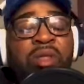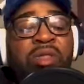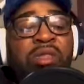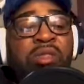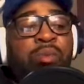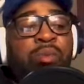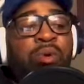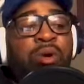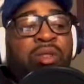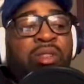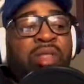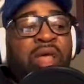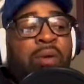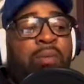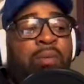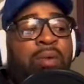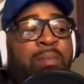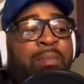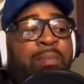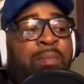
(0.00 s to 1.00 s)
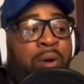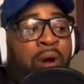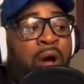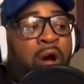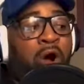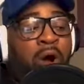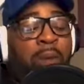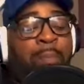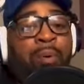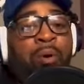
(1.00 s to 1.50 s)
the work that we
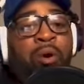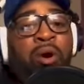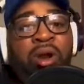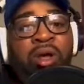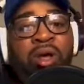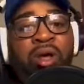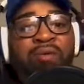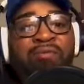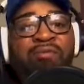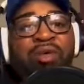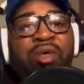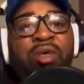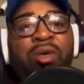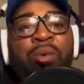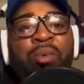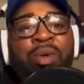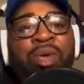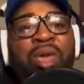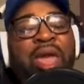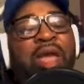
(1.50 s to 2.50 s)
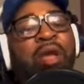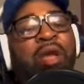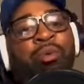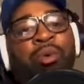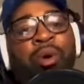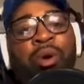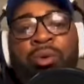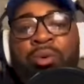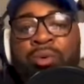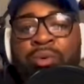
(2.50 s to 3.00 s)
are a part of, we can't
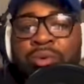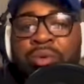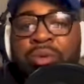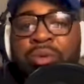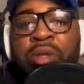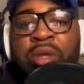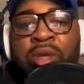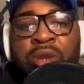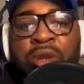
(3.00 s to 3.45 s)
grow. You know?